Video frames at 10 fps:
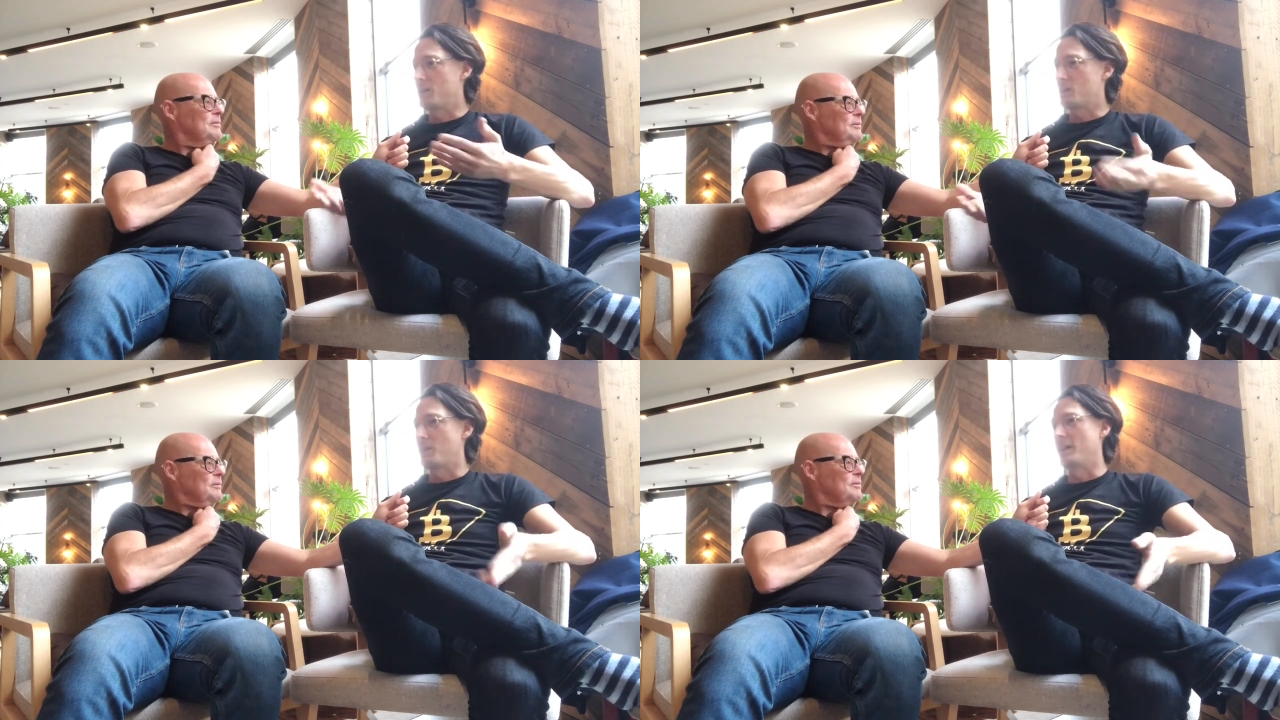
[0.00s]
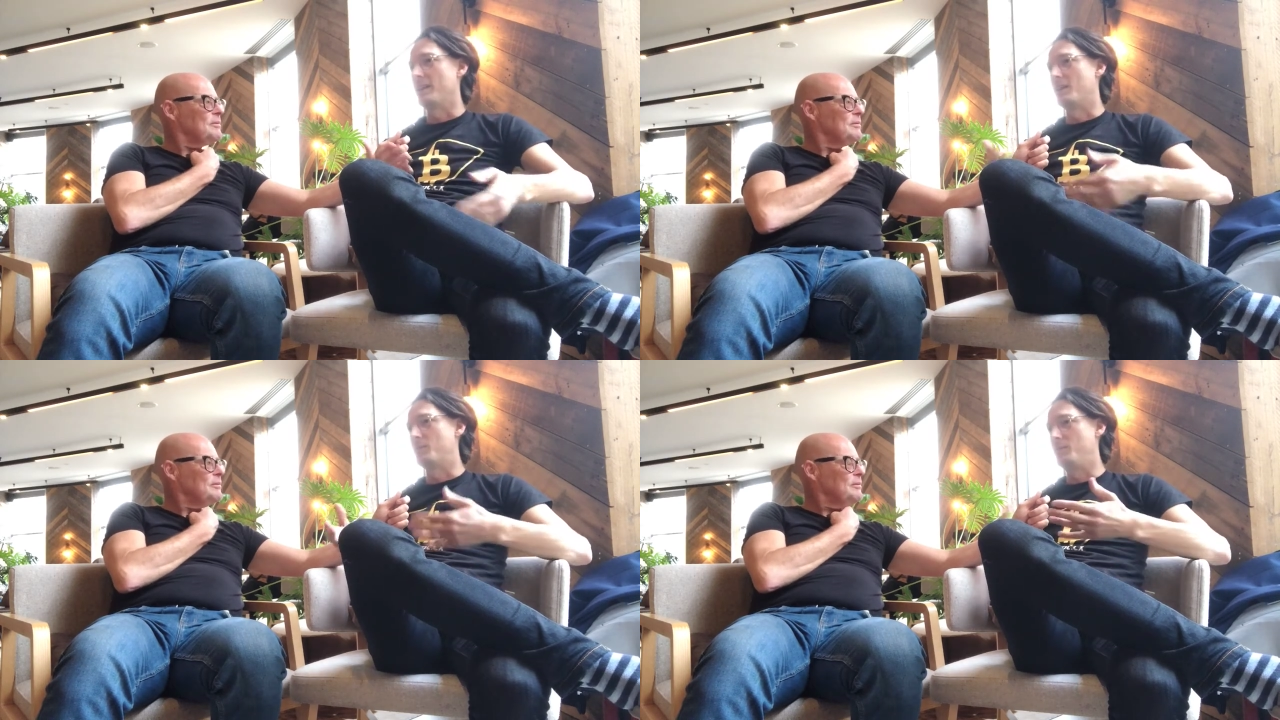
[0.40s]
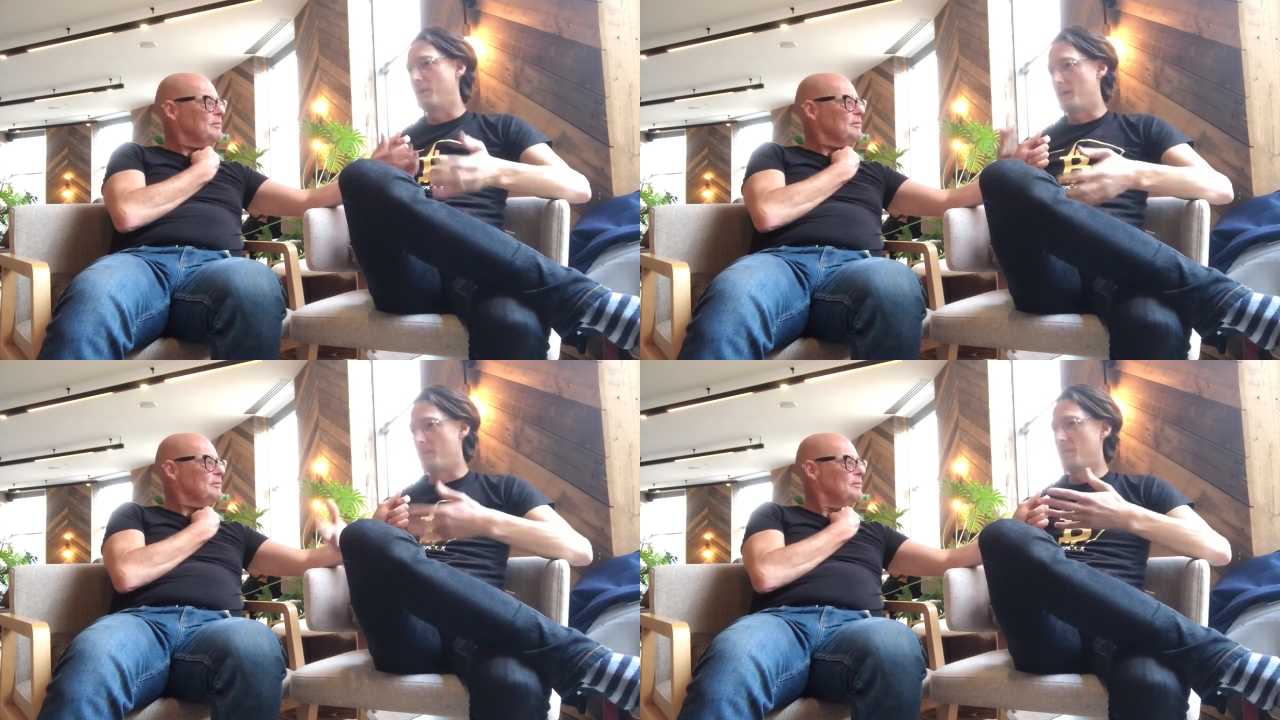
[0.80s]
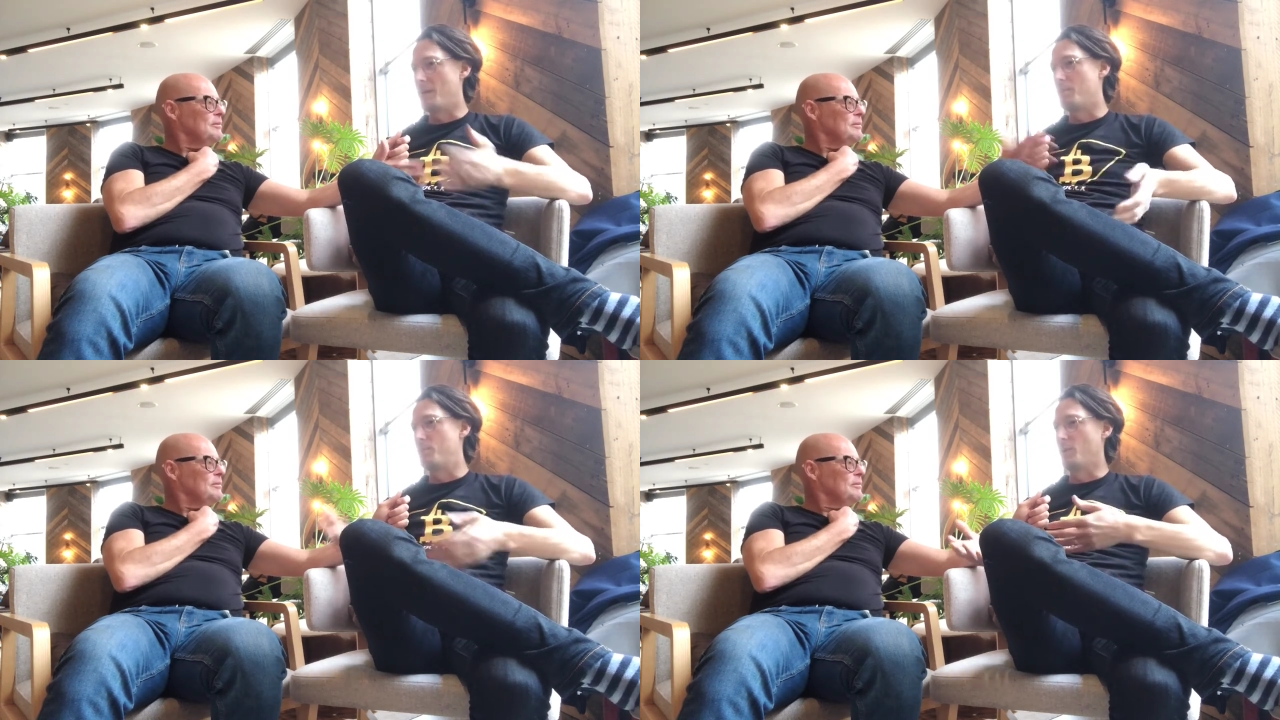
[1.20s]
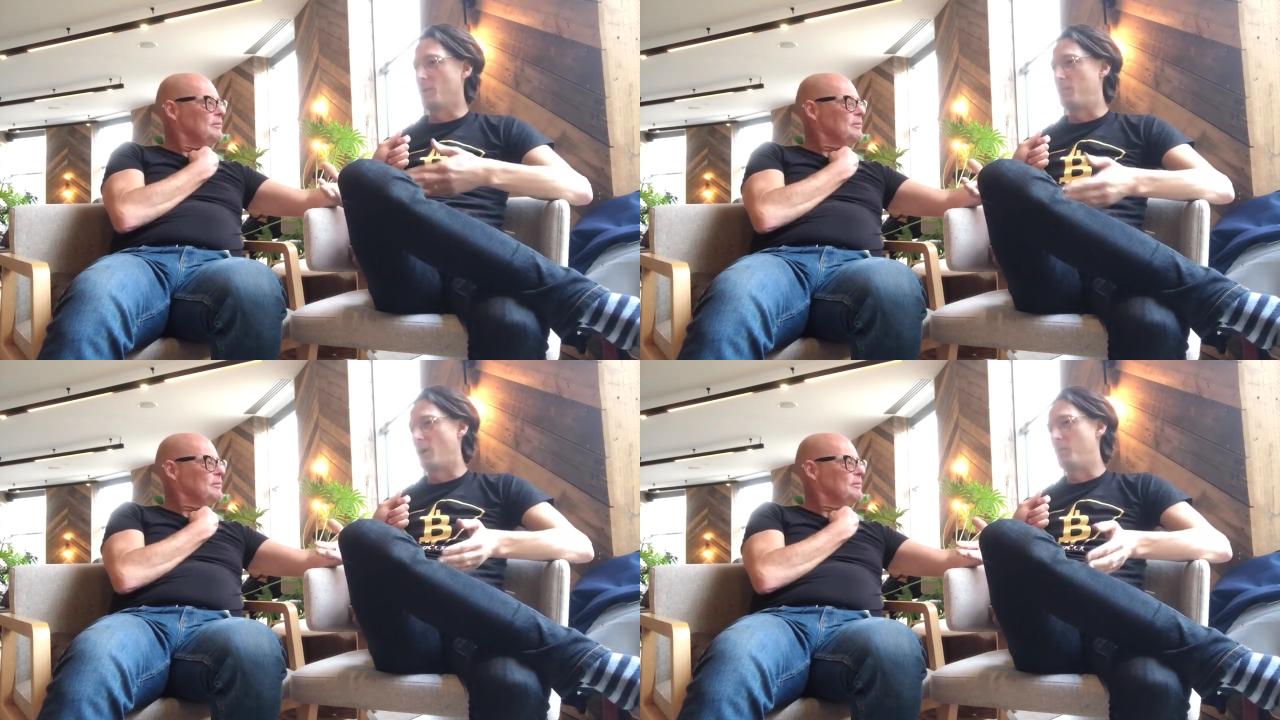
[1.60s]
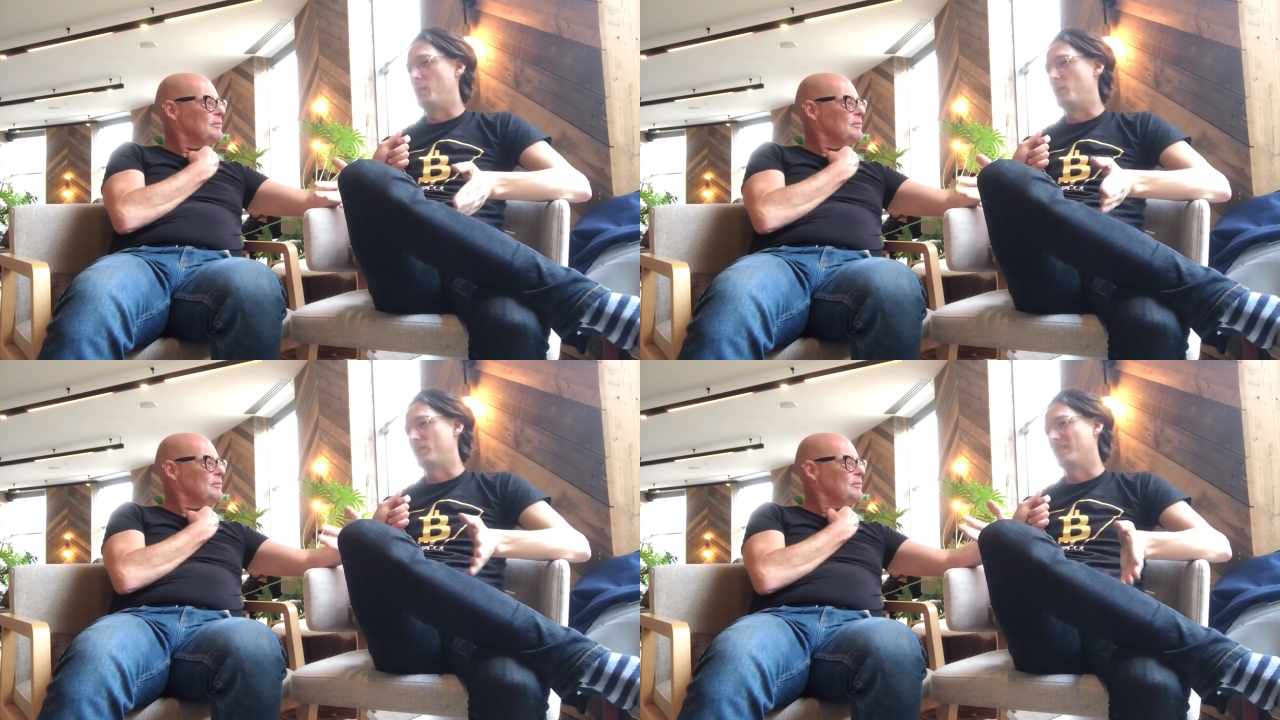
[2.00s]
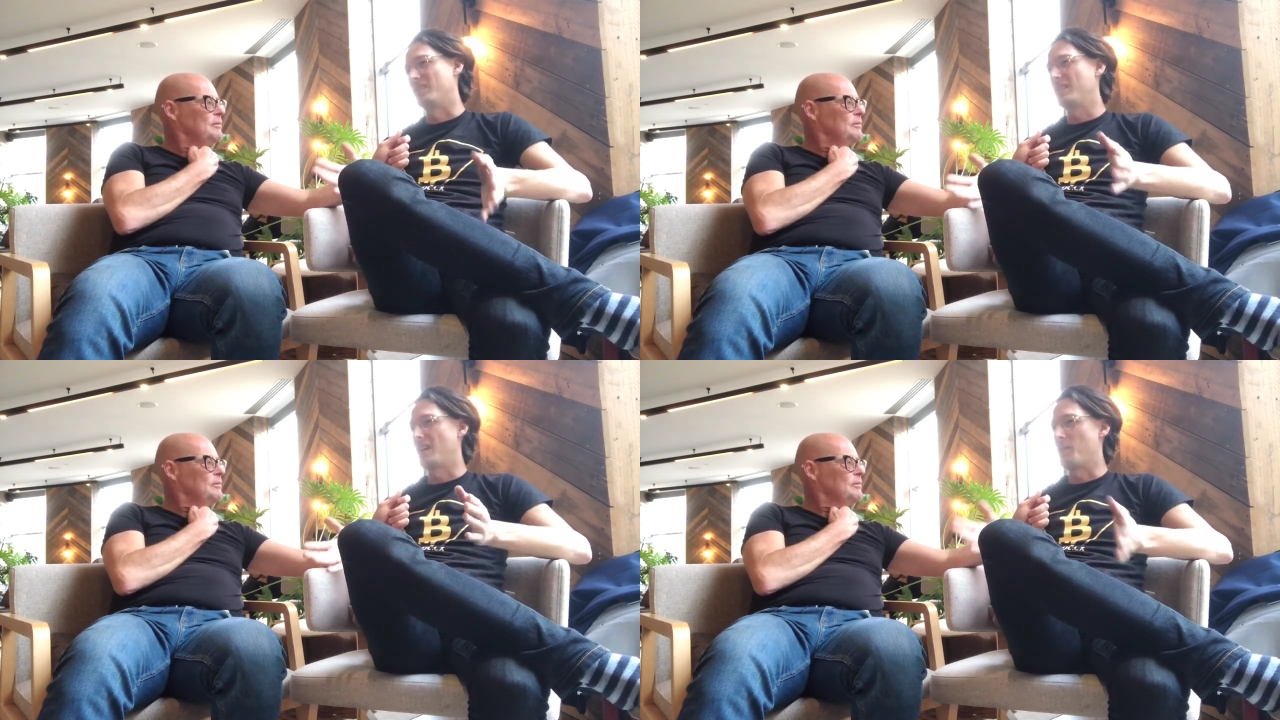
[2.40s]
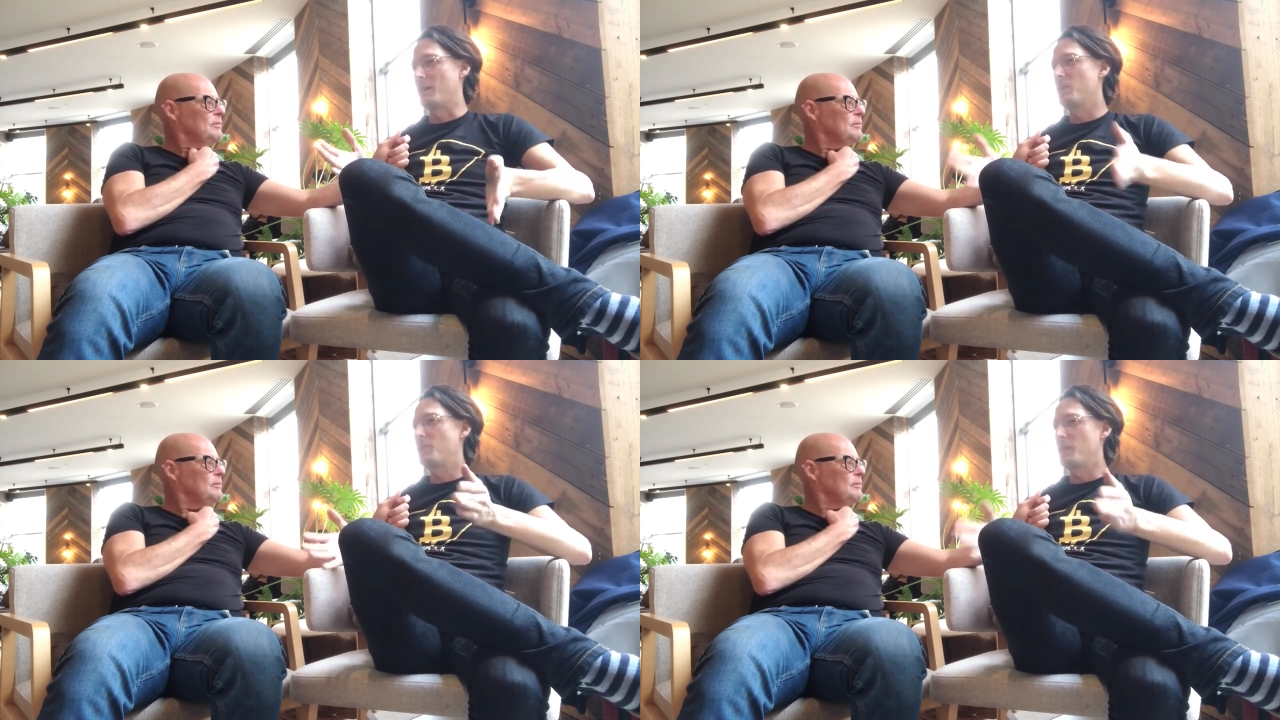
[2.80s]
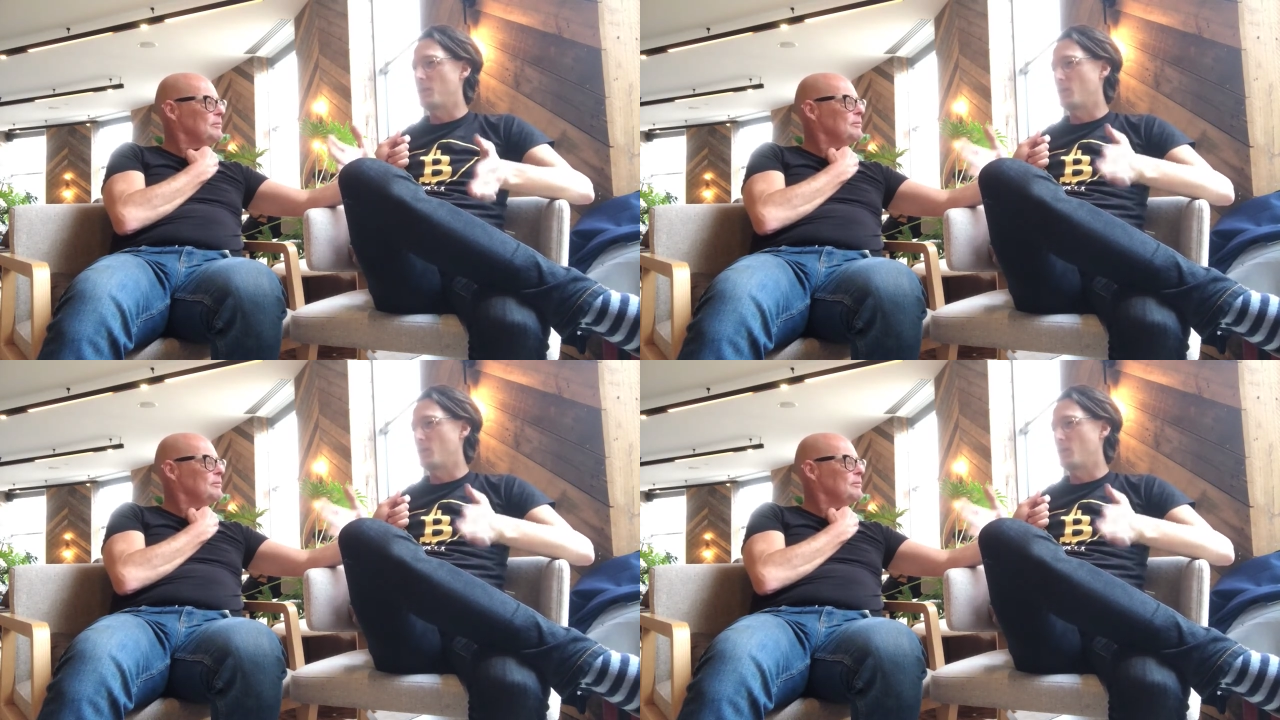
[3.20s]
Speaker 1: spending uh, mempool problem wasn't. I mean, people